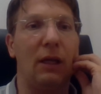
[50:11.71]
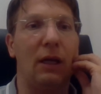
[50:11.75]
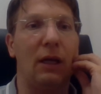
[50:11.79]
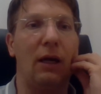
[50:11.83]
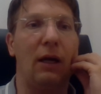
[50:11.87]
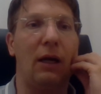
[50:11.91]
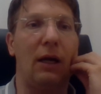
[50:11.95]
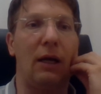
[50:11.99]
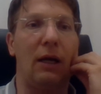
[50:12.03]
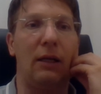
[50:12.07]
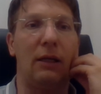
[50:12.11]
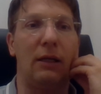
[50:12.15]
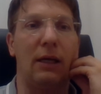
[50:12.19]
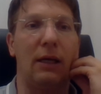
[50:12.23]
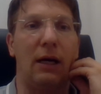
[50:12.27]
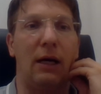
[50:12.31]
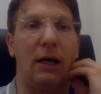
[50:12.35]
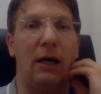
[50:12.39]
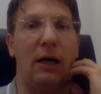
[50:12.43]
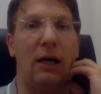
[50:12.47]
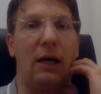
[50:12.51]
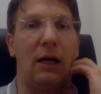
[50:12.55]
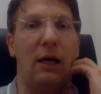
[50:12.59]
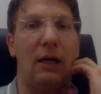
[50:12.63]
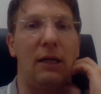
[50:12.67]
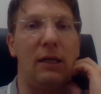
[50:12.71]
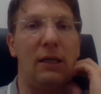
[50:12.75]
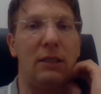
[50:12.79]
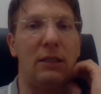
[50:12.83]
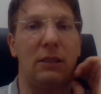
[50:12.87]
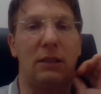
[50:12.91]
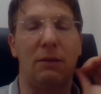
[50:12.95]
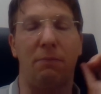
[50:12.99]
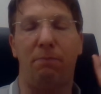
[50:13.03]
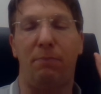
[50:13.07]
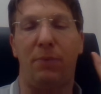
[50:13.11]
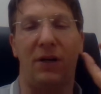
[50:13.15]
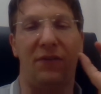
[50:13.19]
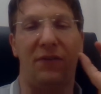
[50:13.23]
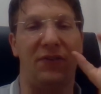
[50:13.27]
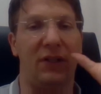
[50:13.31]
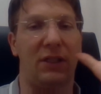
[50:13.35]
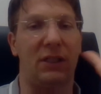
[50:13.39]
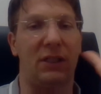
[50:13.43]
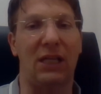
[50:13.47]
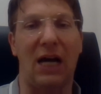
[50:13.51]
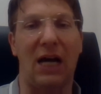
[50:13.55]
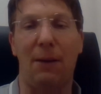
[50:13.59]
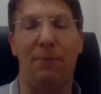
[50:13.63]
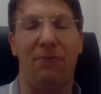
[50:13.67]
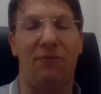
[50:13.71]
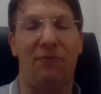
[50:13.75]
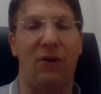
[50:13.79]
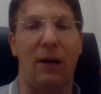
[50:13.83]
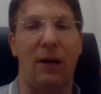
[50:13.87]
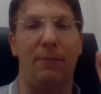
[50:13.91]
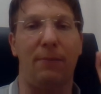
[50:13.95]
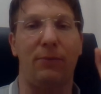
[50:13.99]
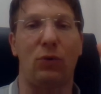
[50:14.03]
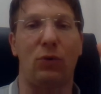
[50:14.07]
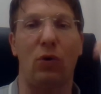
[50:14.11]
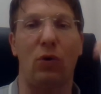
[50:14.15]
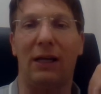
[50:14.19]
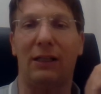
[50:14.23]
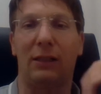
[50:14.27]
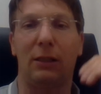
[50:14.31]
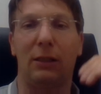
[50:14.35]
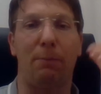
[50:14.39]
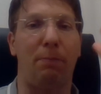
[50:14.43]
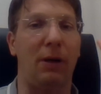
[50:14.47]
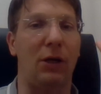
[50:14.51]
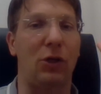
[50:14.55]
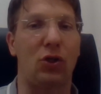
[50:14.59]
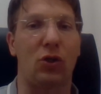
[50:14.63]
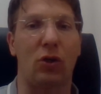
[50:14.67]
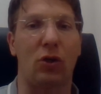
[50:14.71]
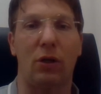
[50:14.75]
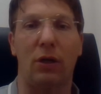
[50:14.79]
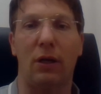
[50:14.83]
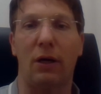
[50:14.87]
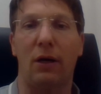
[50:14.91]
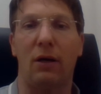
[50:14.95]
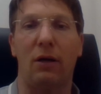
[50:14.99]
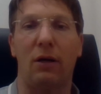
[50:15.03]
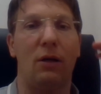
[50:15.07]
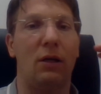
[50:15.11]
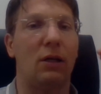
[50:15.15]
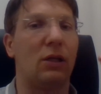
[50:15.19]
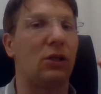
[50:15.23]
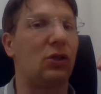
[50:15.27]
and is the perfect time frame to let the patient